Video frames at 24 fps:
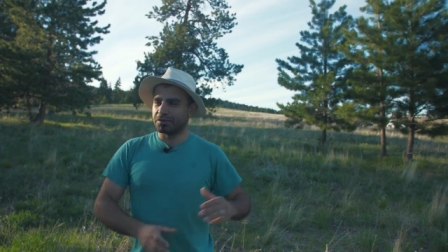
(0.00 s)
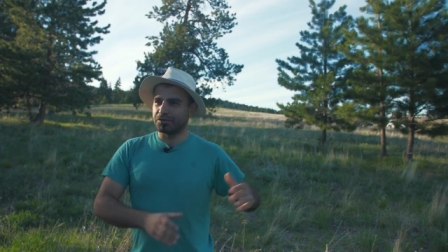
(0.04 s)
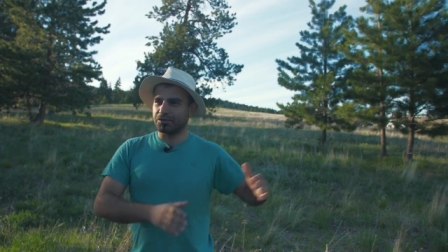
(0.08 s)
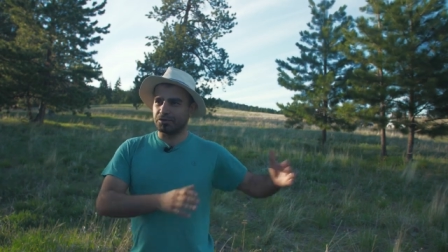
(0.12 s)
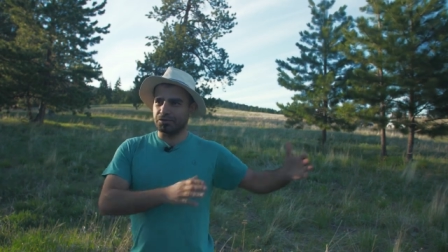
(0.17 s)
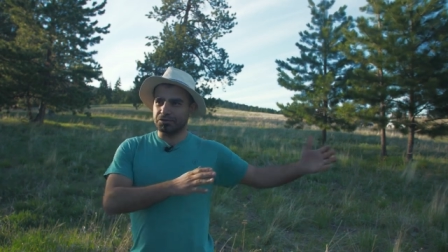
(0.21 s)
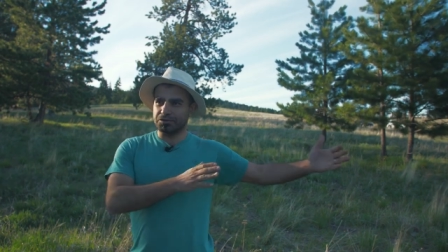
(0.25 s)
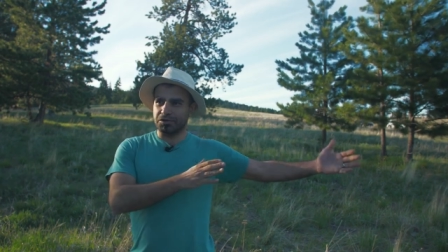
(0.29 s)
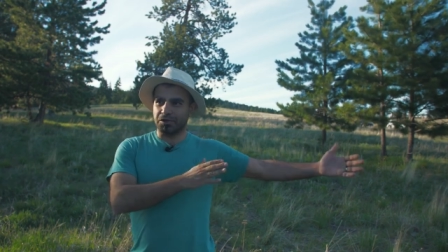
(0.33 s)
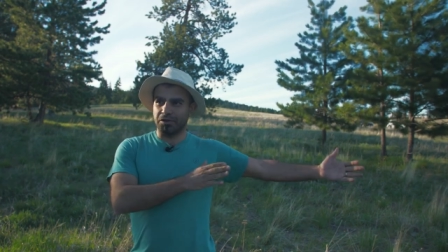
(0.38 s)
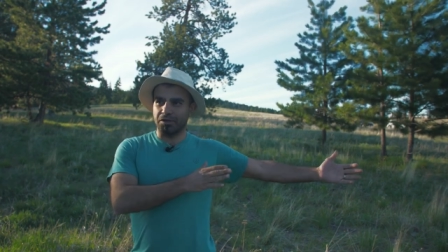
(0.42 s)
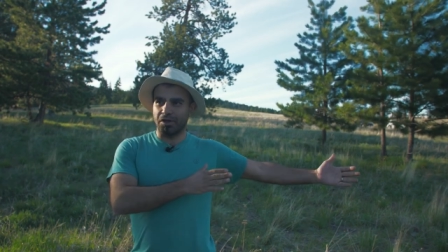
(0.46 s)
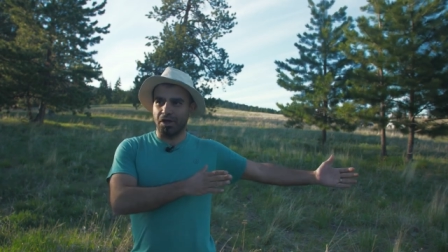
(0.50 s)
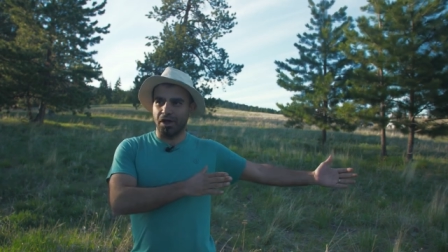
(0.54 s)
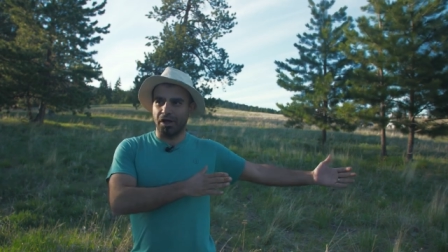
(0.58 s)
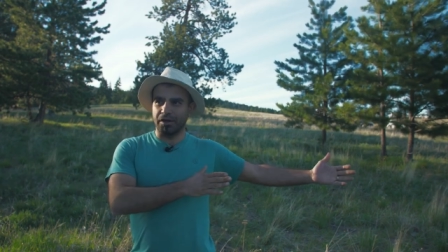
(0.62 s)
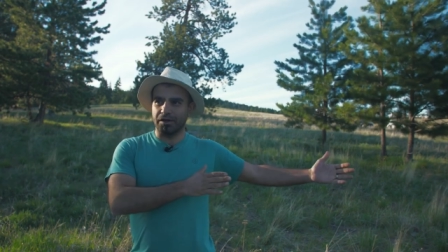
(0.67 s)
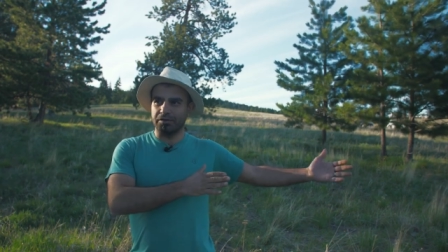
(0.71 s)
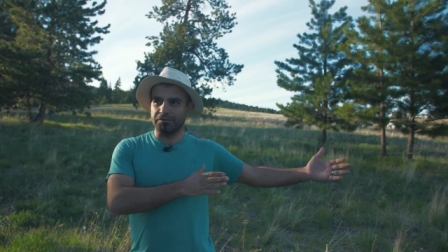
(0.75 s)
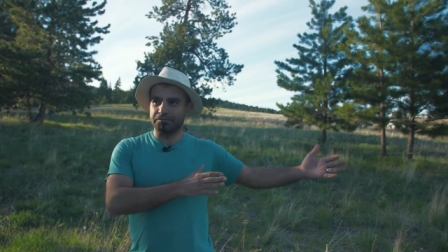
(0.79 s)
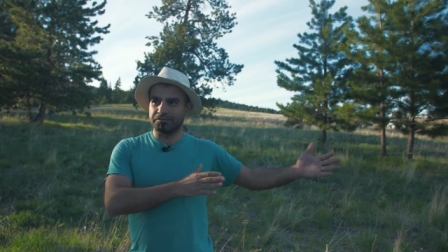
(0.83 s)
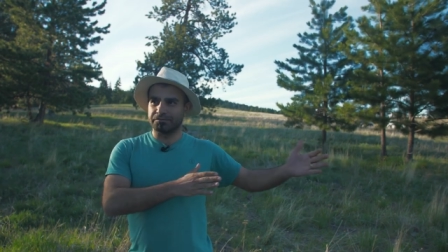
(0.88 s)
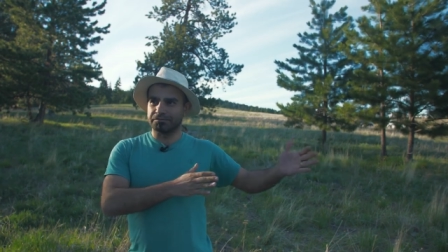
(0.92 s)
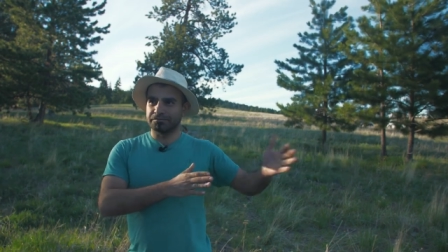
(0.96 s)
There's a
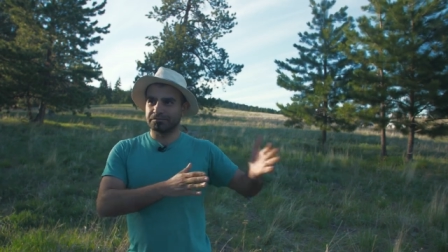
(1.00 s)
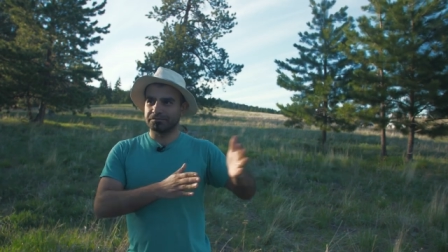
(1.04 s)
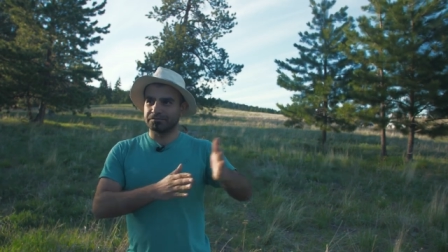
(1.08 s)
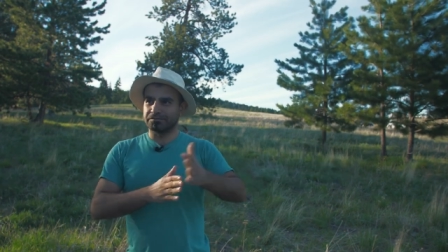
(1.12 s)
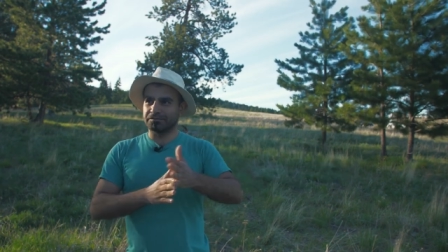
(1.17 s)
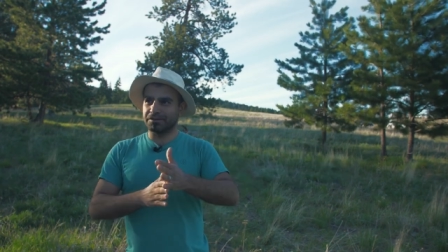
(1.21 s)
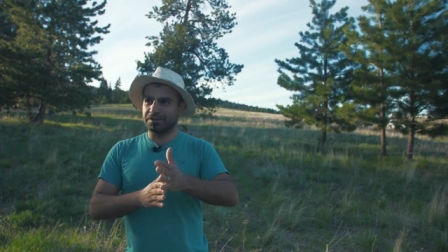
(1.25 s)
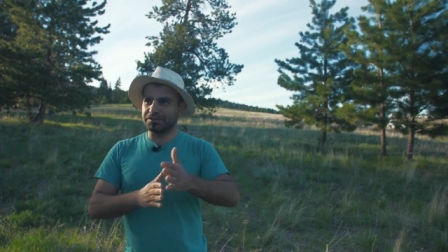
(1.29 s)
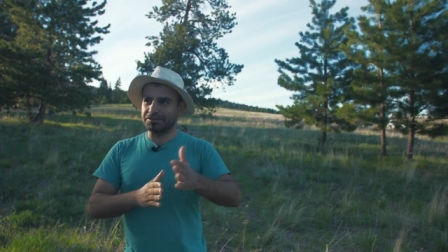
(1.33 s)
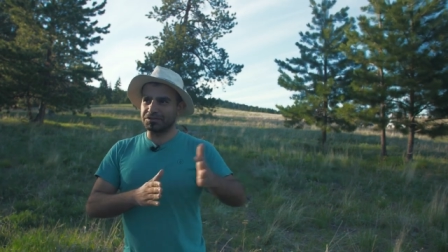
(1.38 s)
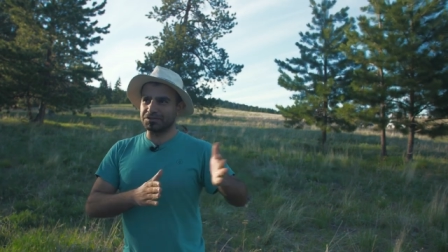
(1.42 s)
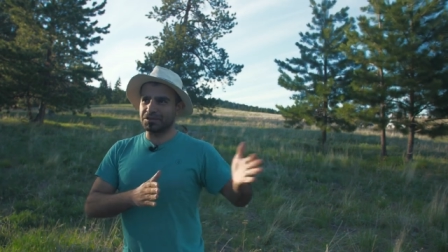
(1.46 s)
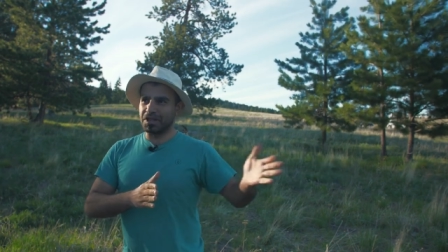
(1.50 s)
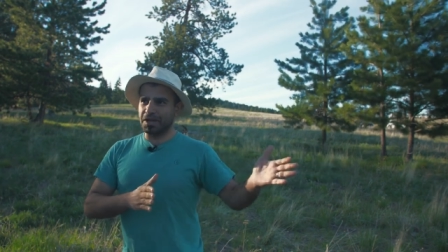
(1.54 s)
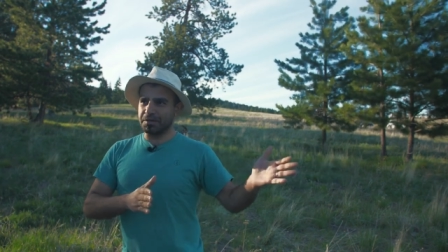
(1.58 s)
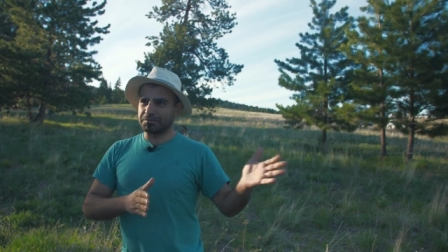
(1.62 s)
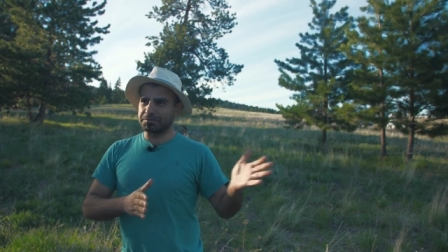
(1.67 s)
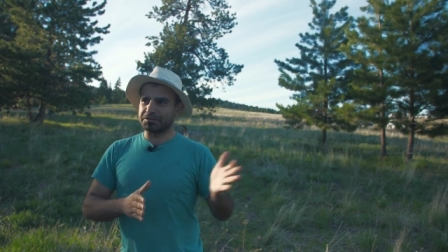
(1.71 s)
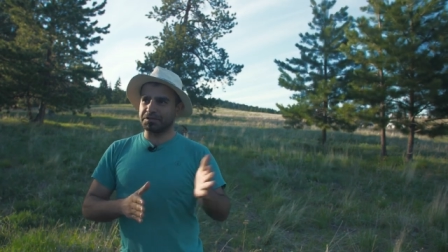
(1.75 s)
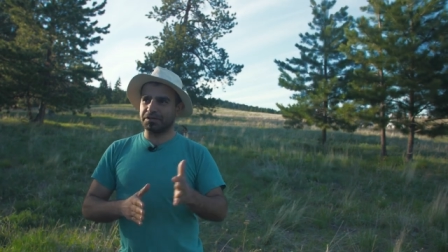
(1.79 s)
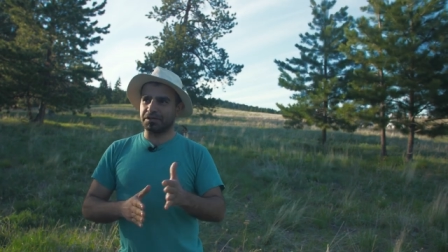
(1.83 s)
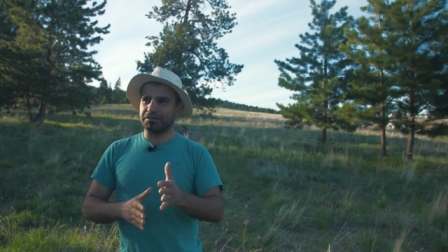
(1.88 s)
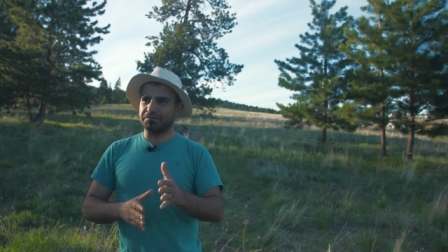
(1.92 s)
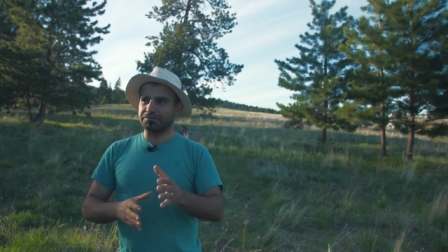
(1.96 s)
lot of
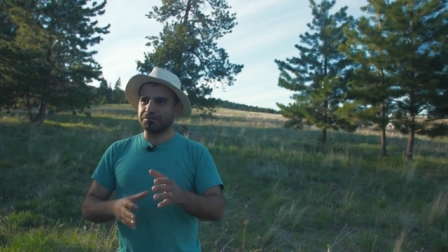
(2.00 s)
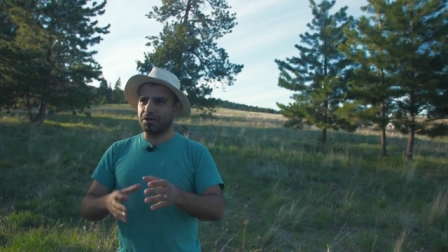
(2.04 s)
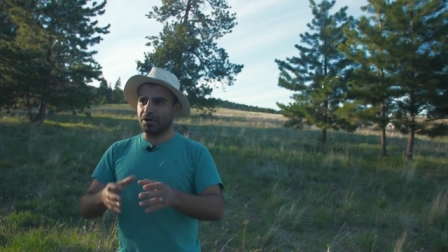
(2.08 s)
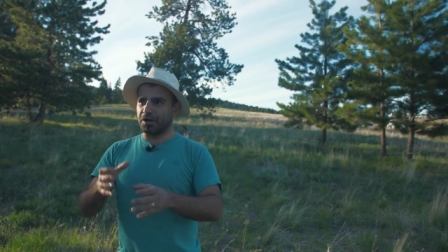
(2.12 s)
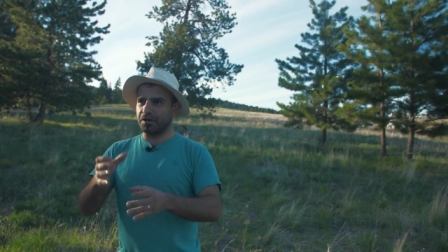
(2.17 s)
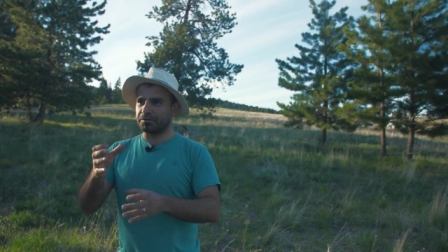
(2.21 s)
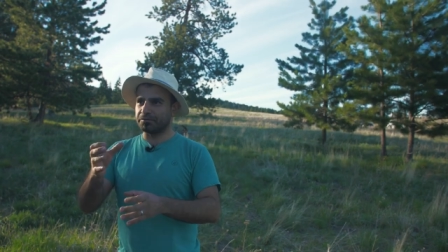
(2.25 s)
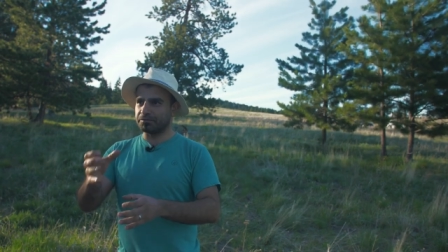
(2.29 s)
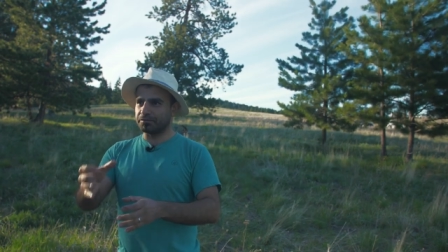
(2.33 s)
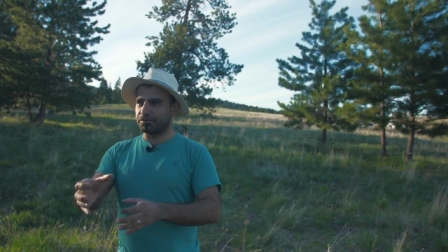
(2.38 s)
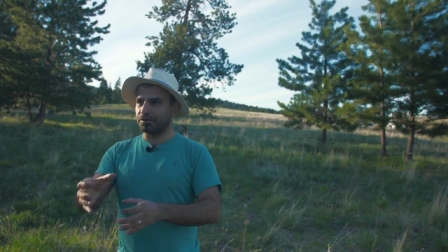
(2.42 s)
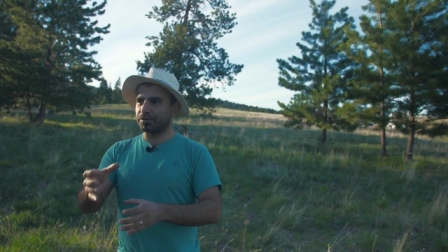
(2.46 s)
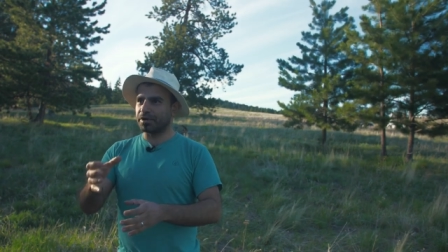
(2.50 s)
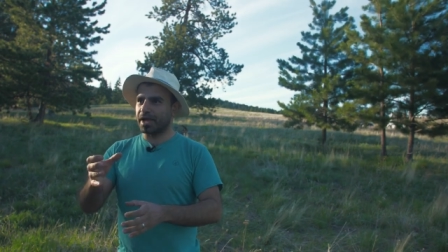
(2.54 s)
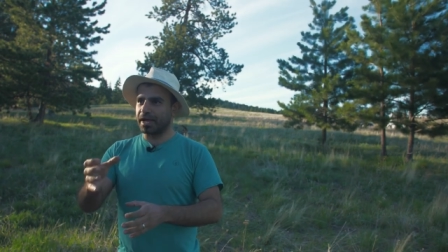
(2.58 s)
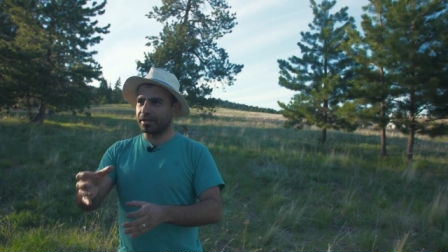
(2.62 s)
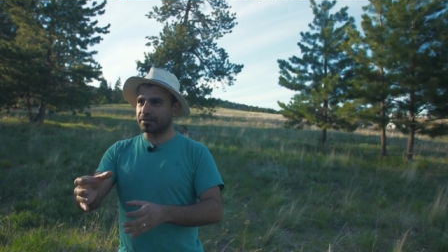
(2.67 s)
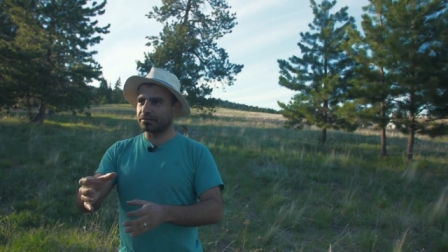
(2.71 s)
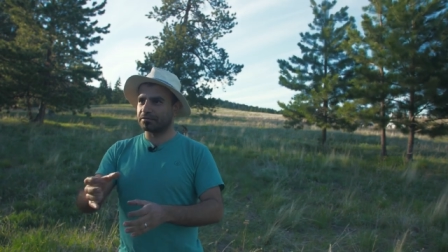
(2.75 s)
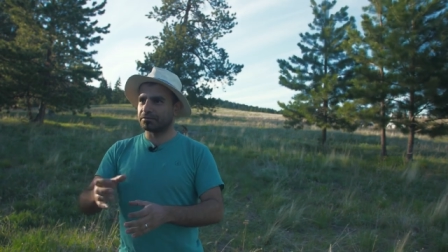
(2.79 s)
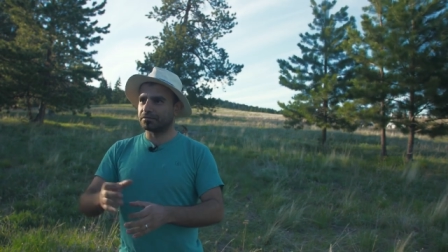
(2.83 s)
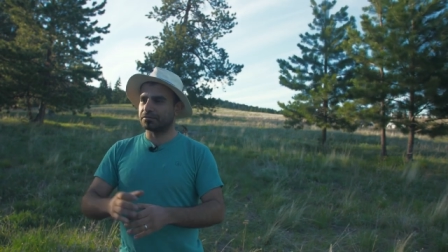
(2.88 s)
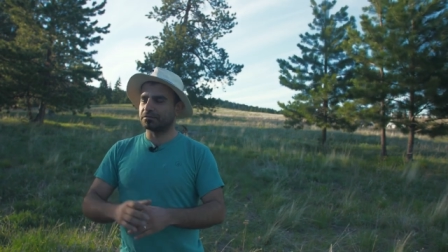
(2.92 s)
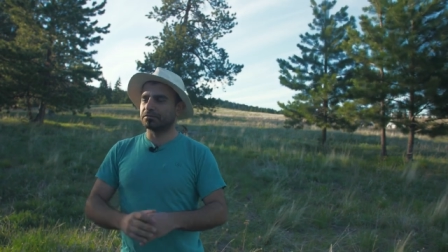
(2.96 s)
steps that have gone for
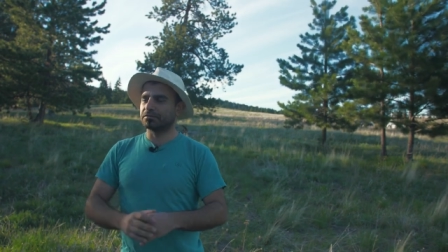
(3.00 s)
that